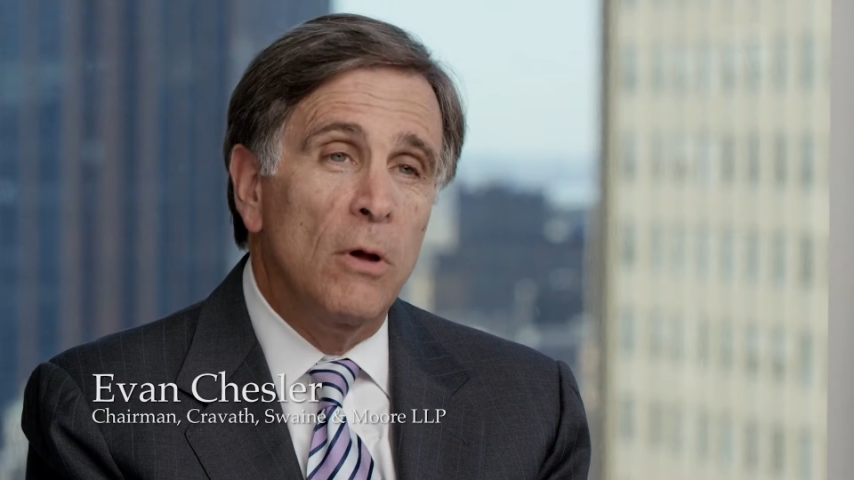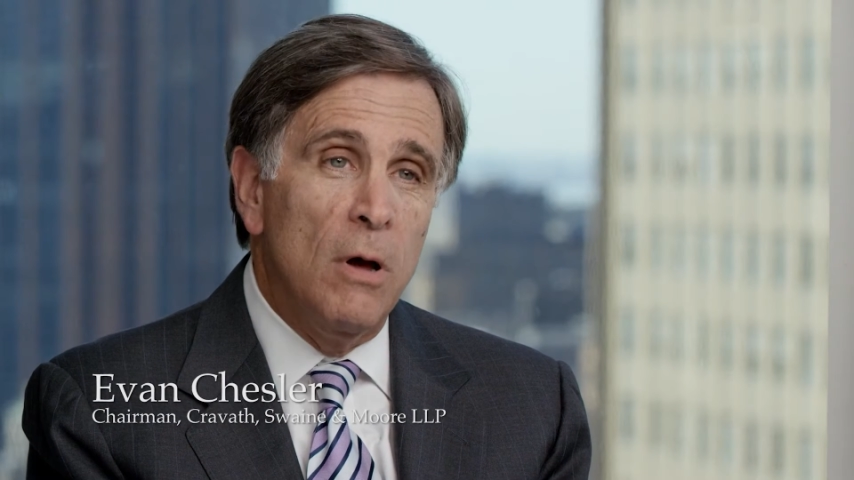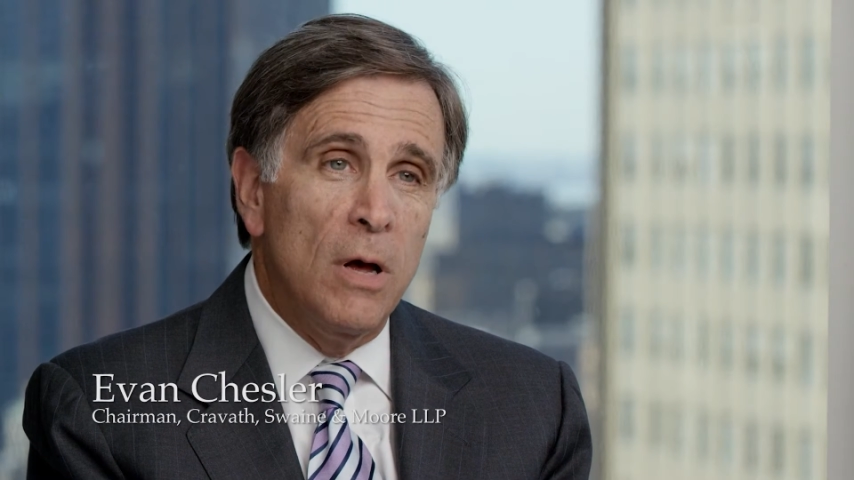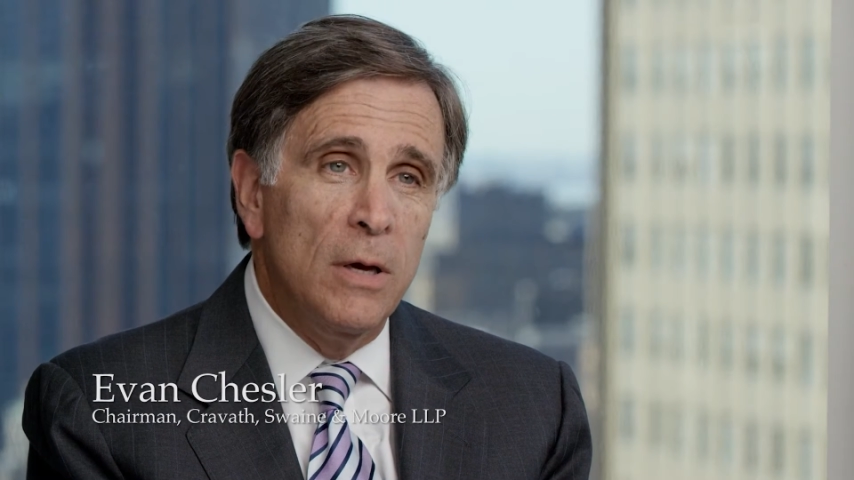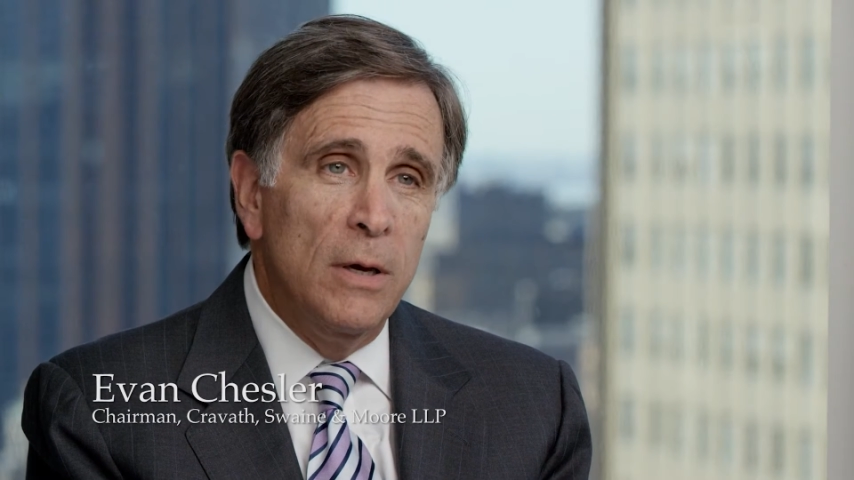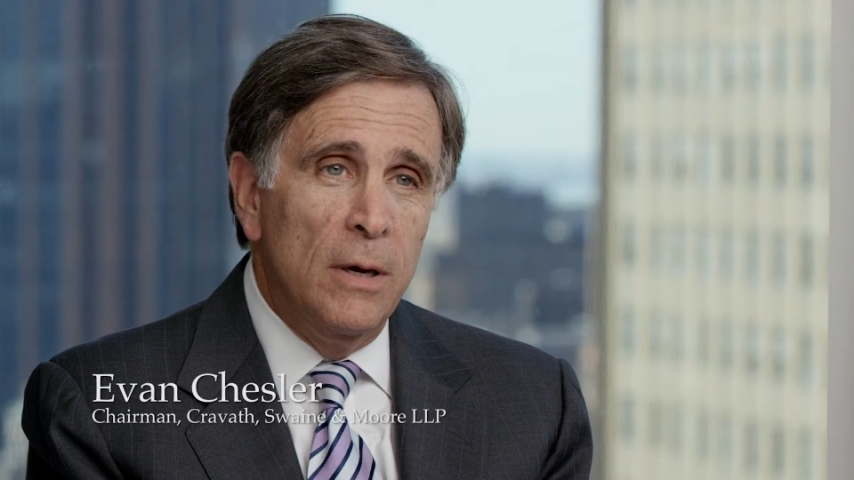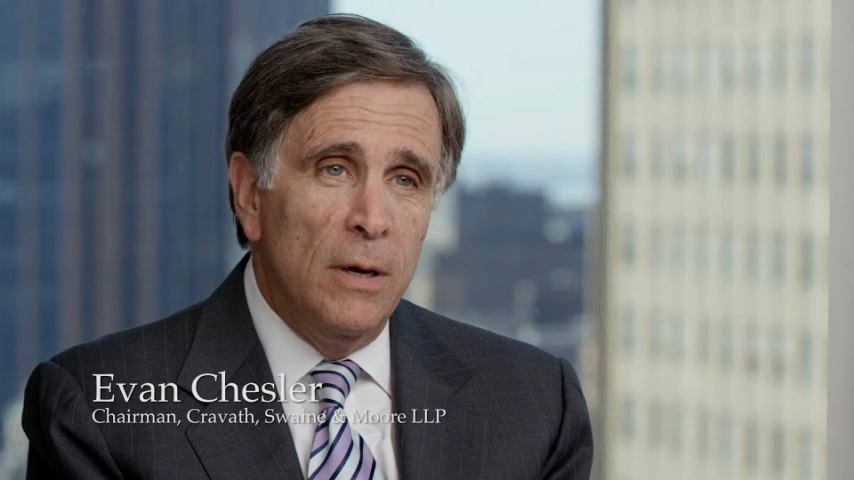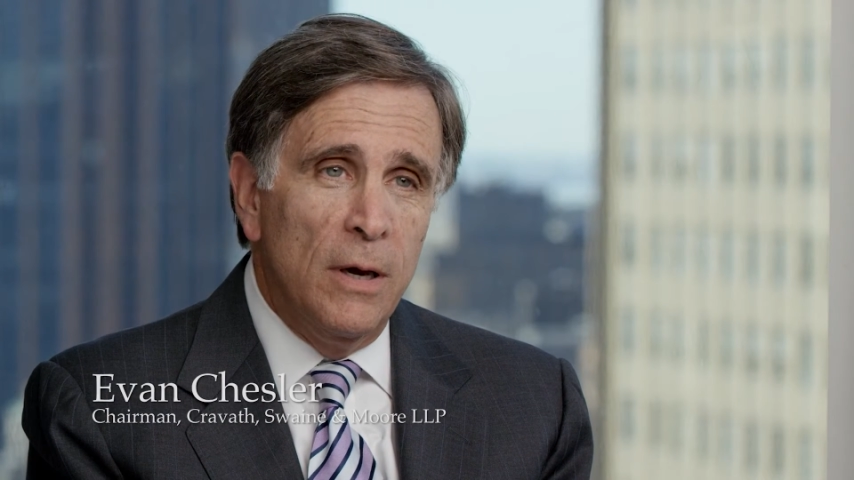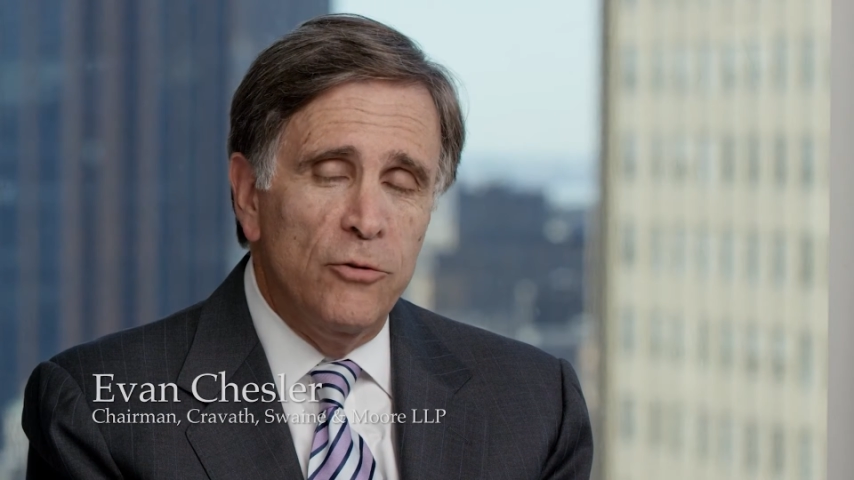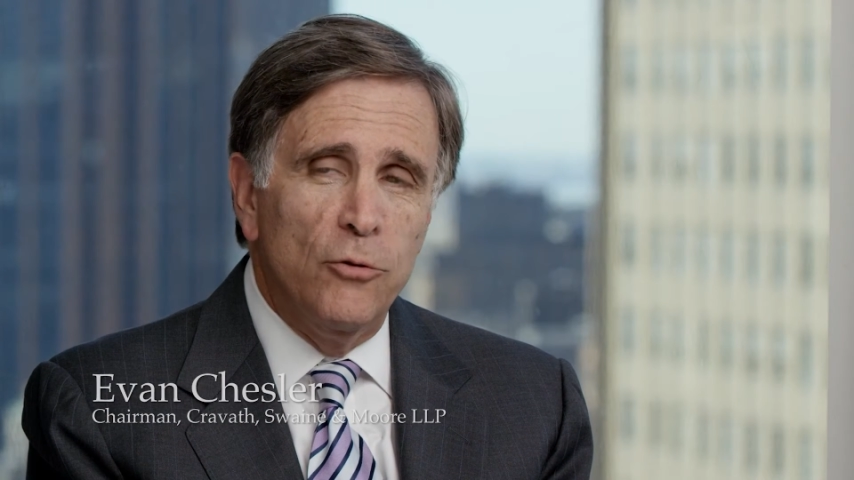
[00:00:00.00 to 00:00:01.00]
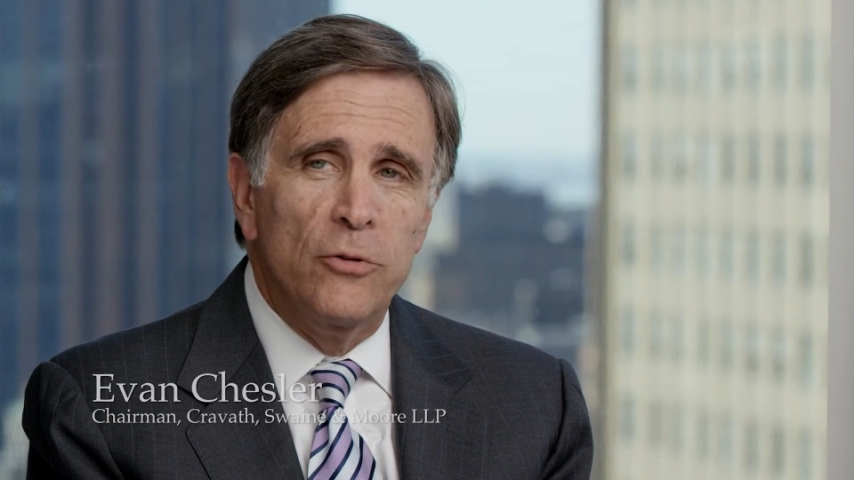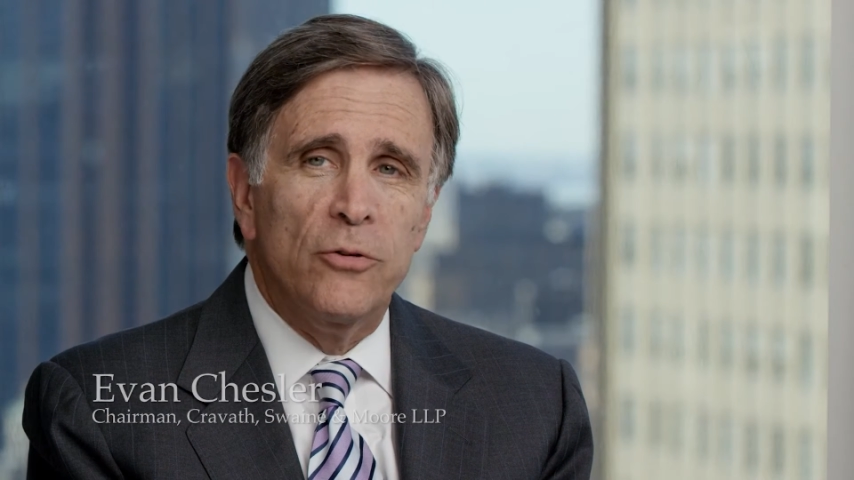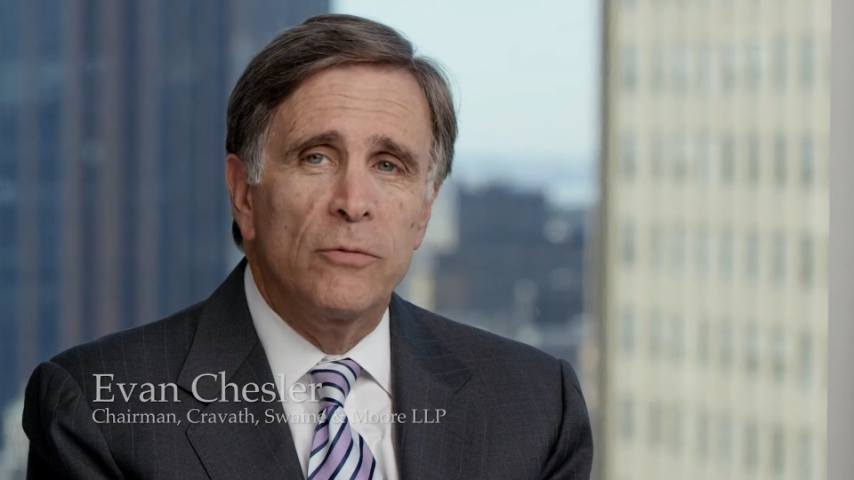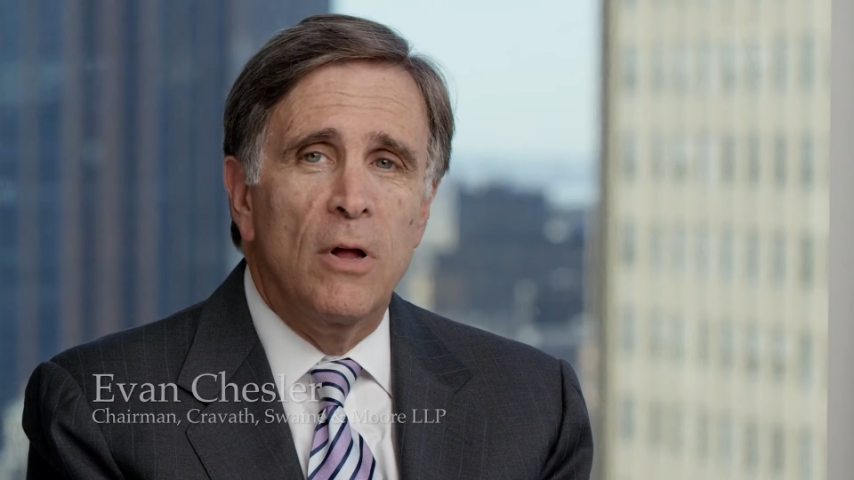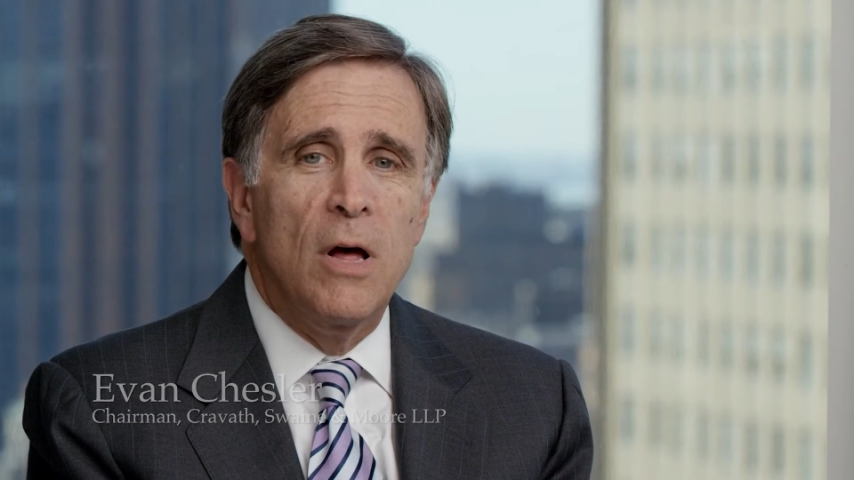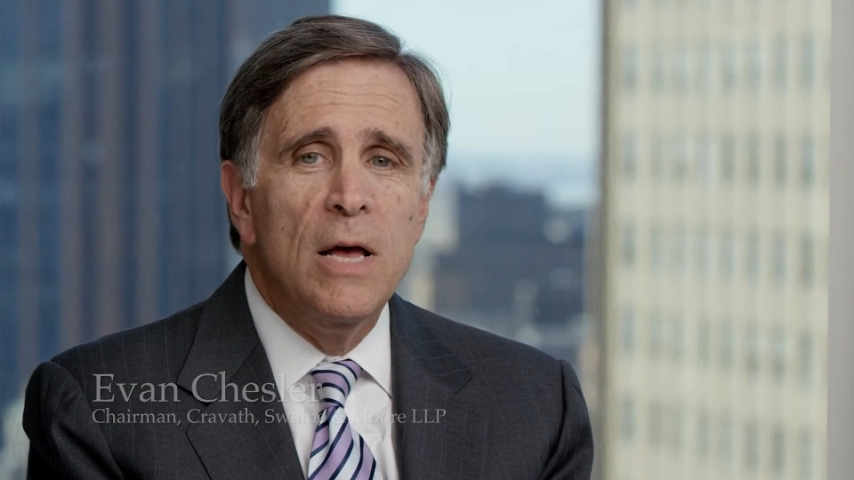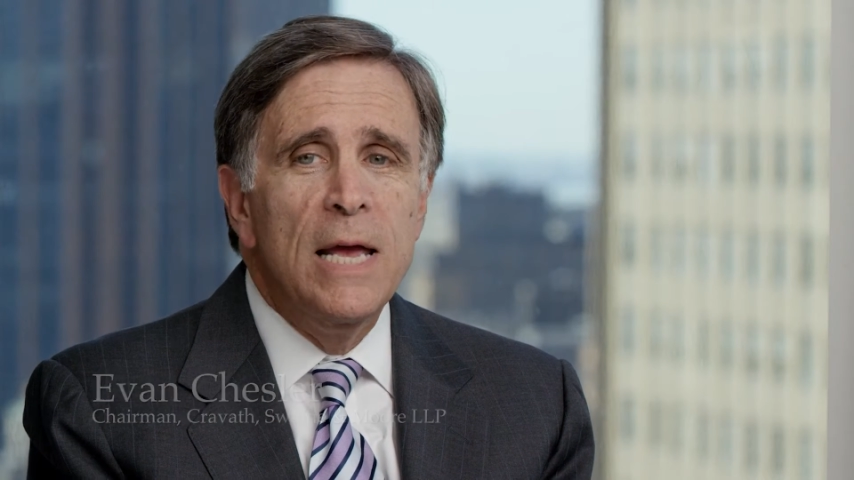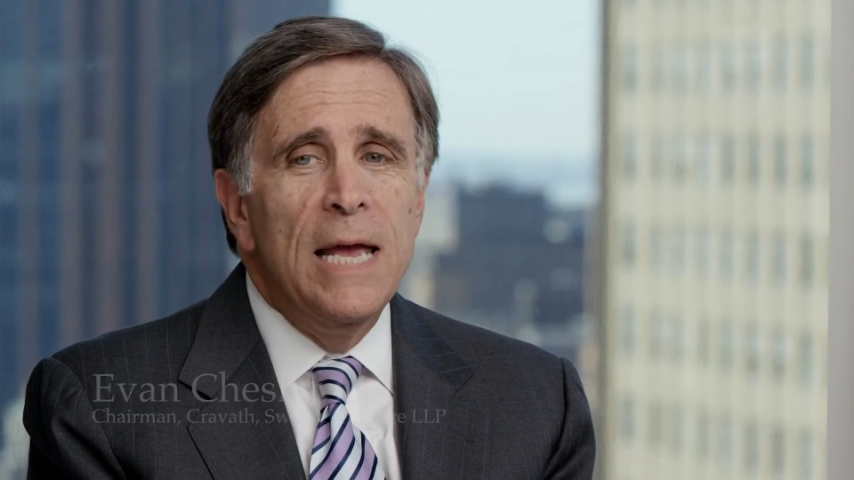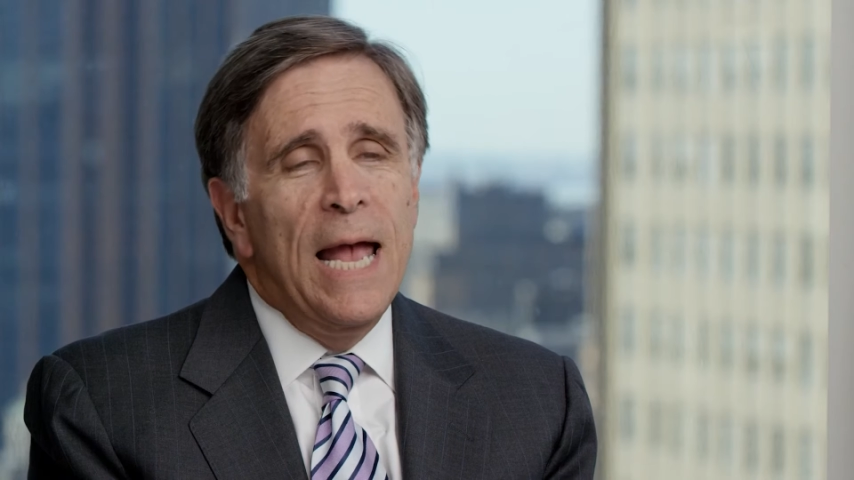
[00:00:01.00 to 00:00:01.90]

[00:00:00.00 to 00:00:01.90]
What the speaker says: law as a choice of law.